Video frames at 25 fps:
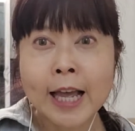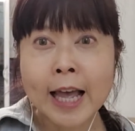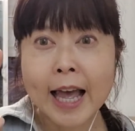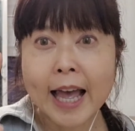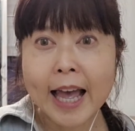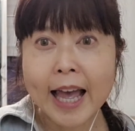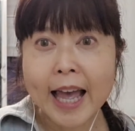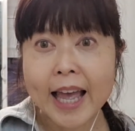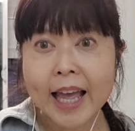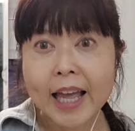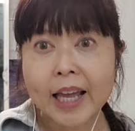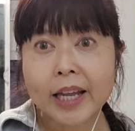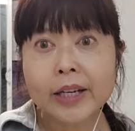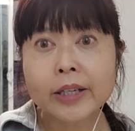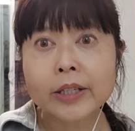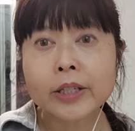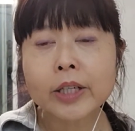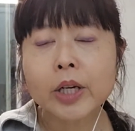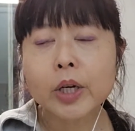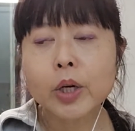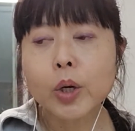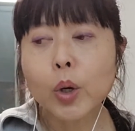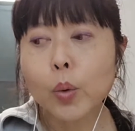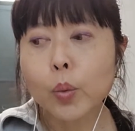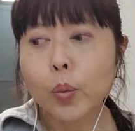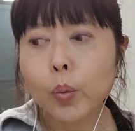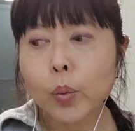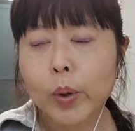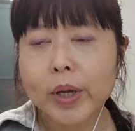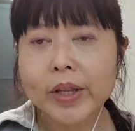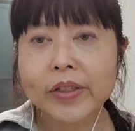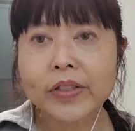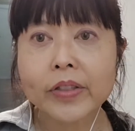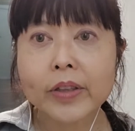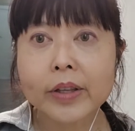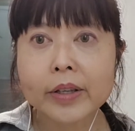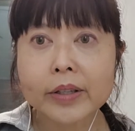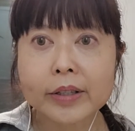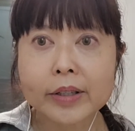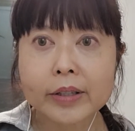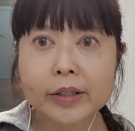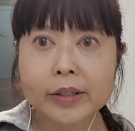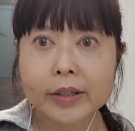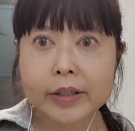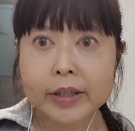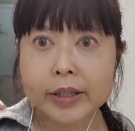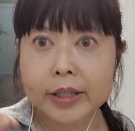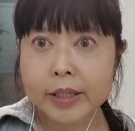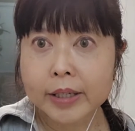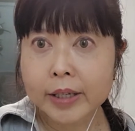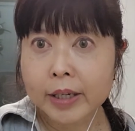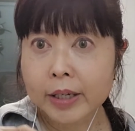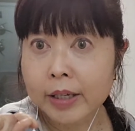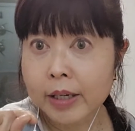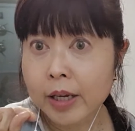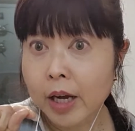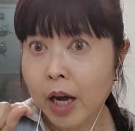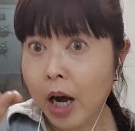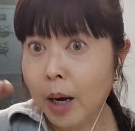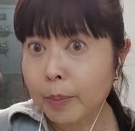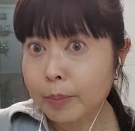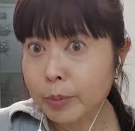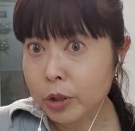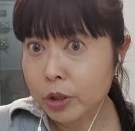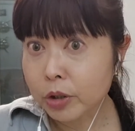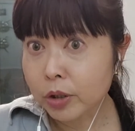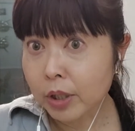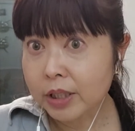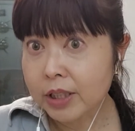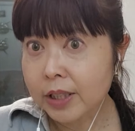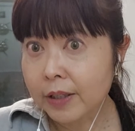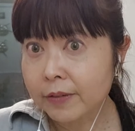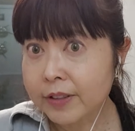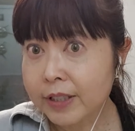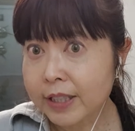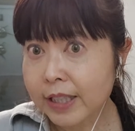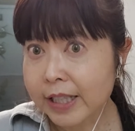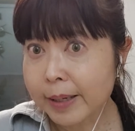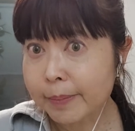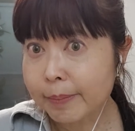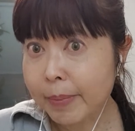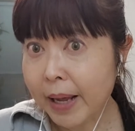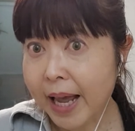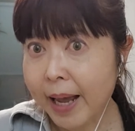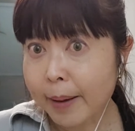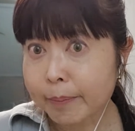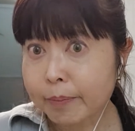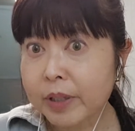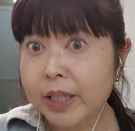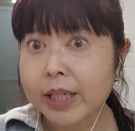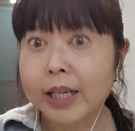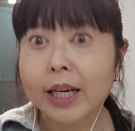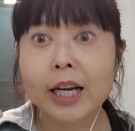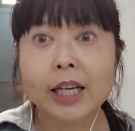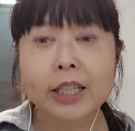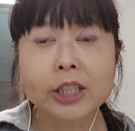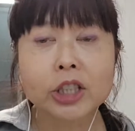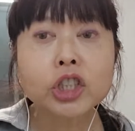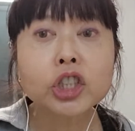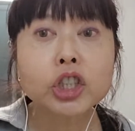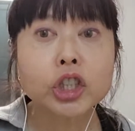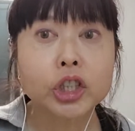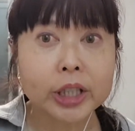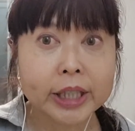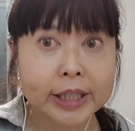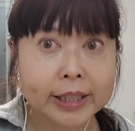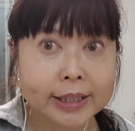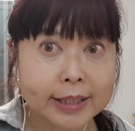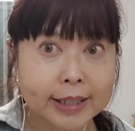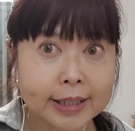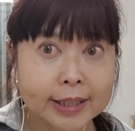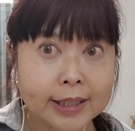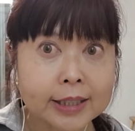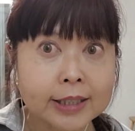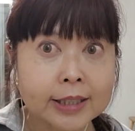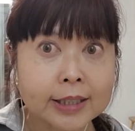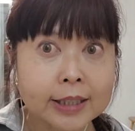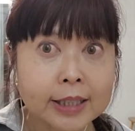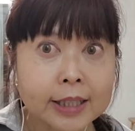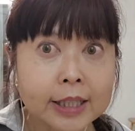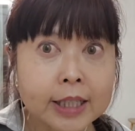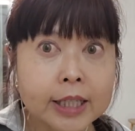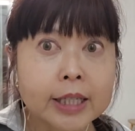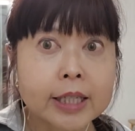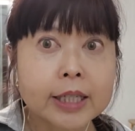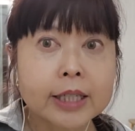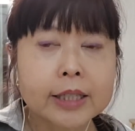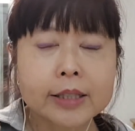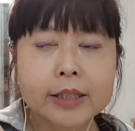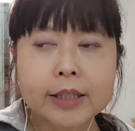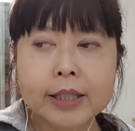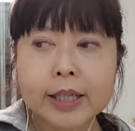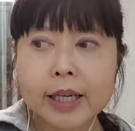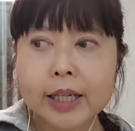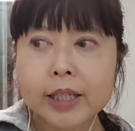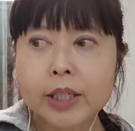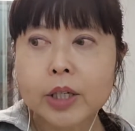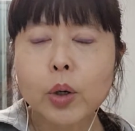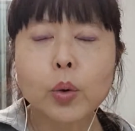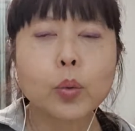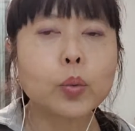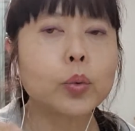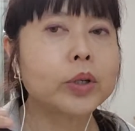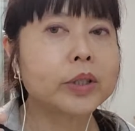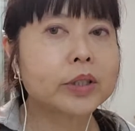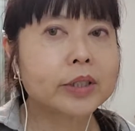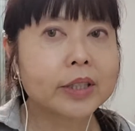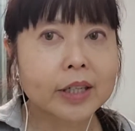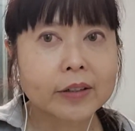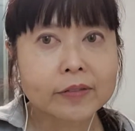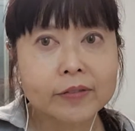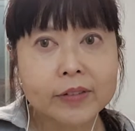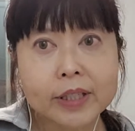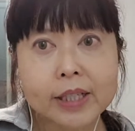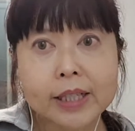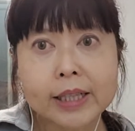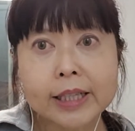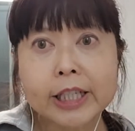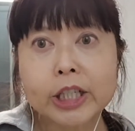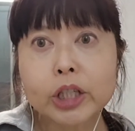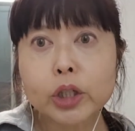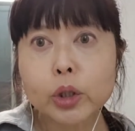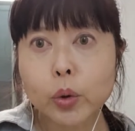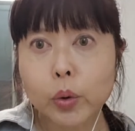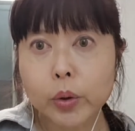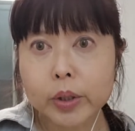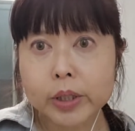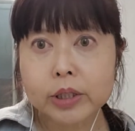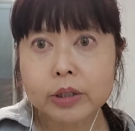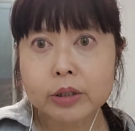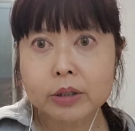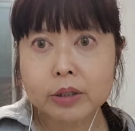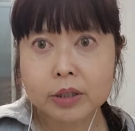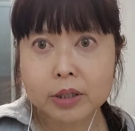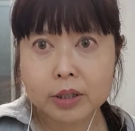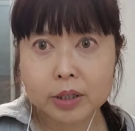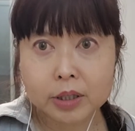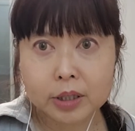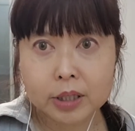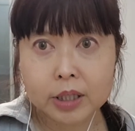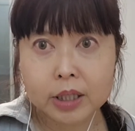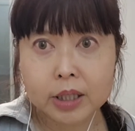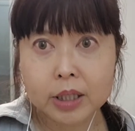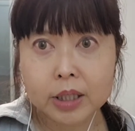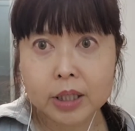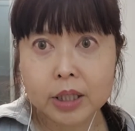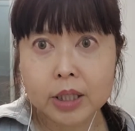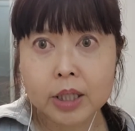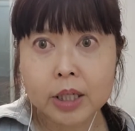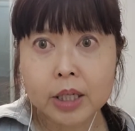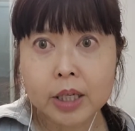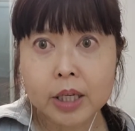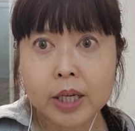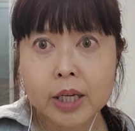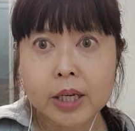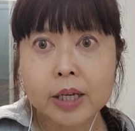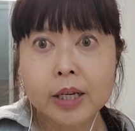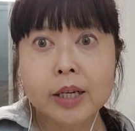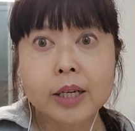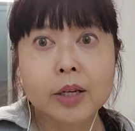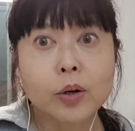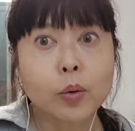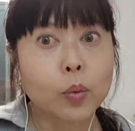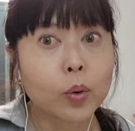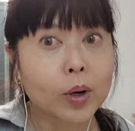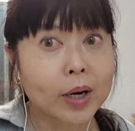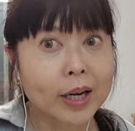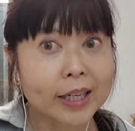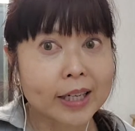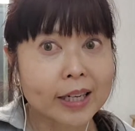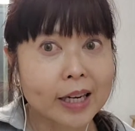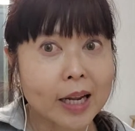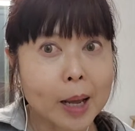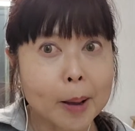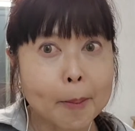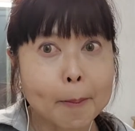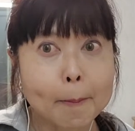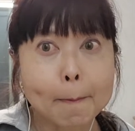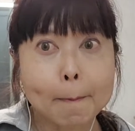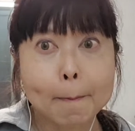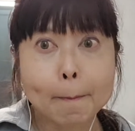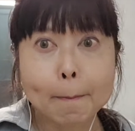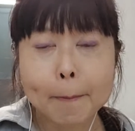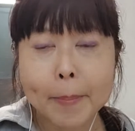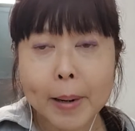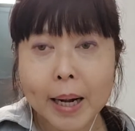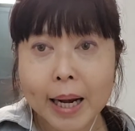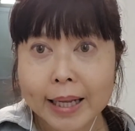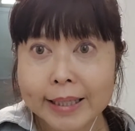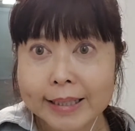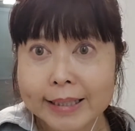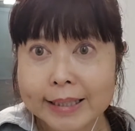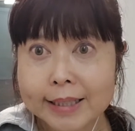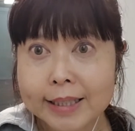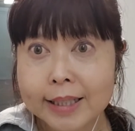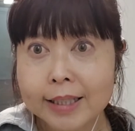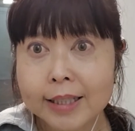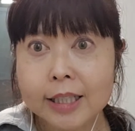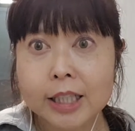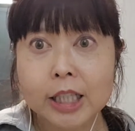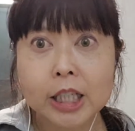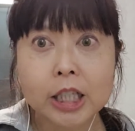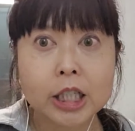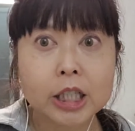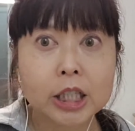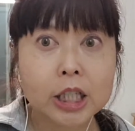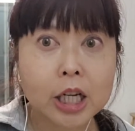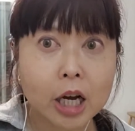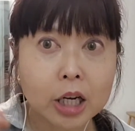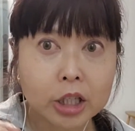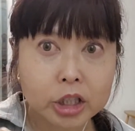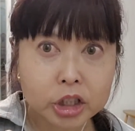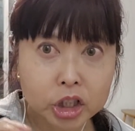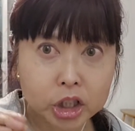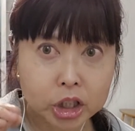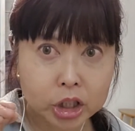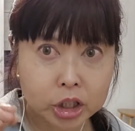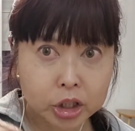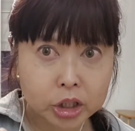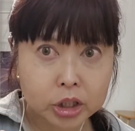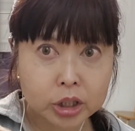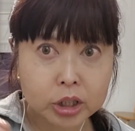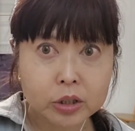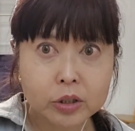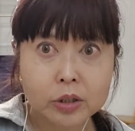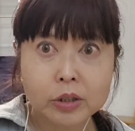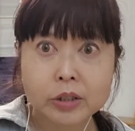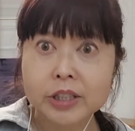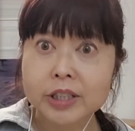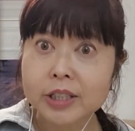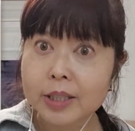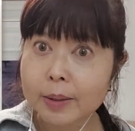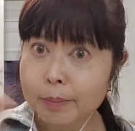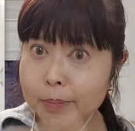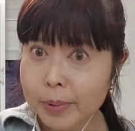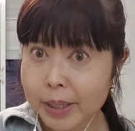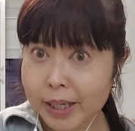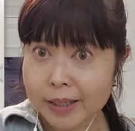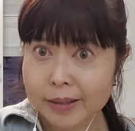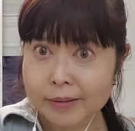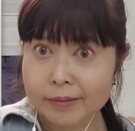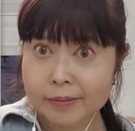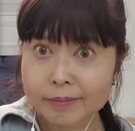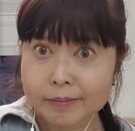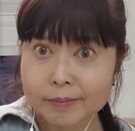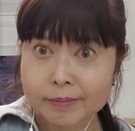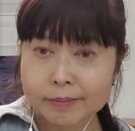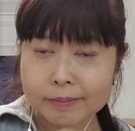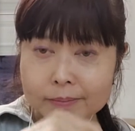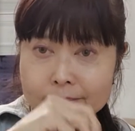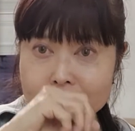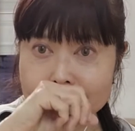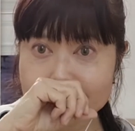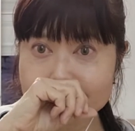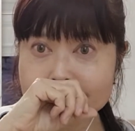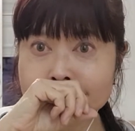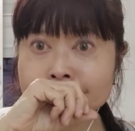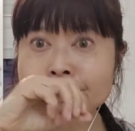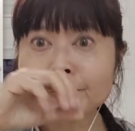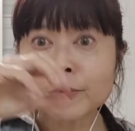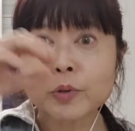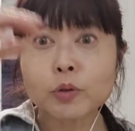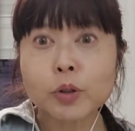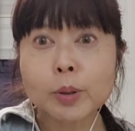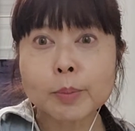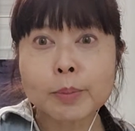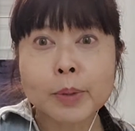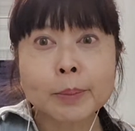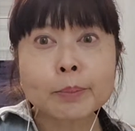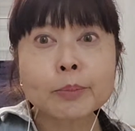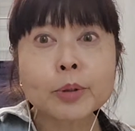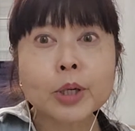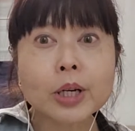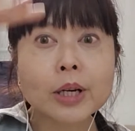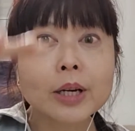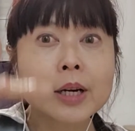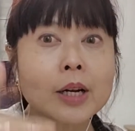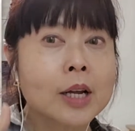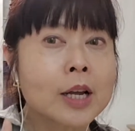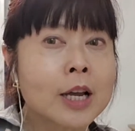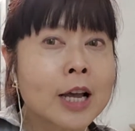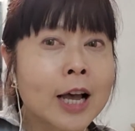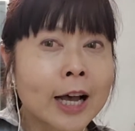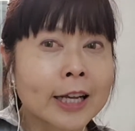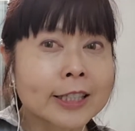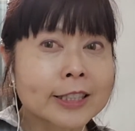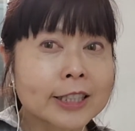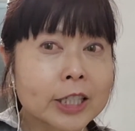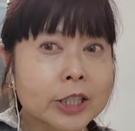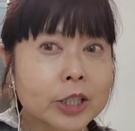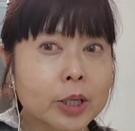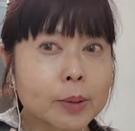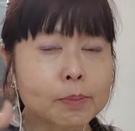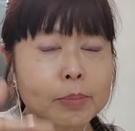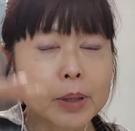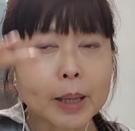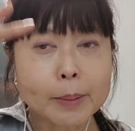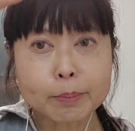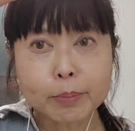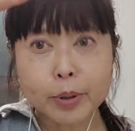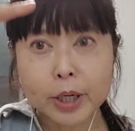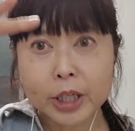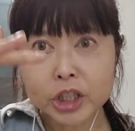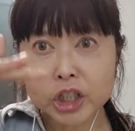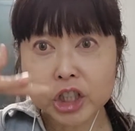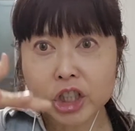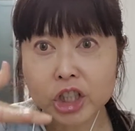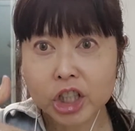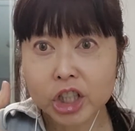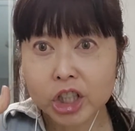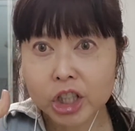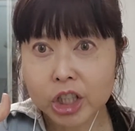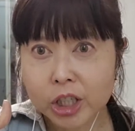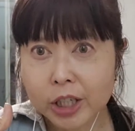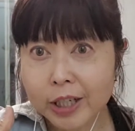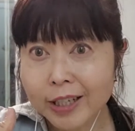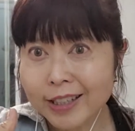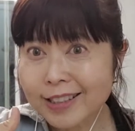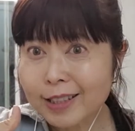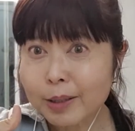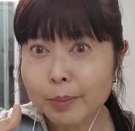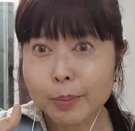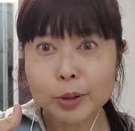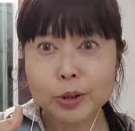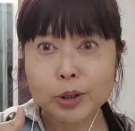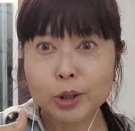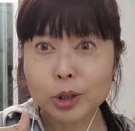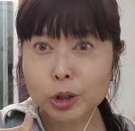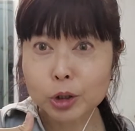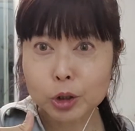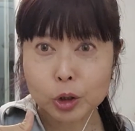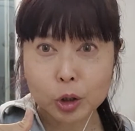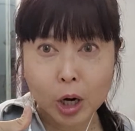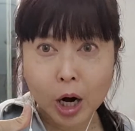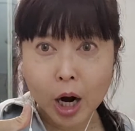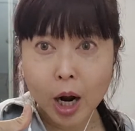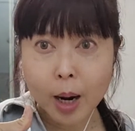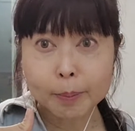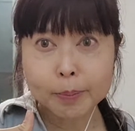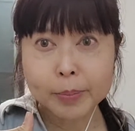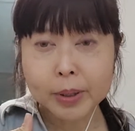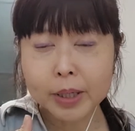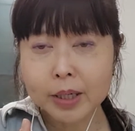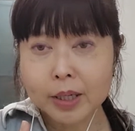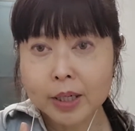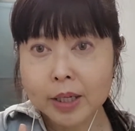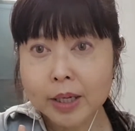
And with the obstructive sleep apnea untreated, then we're definitely going to see what? Blunted nocturnal dipping. Remember, I said your blood pressure is supposed to drop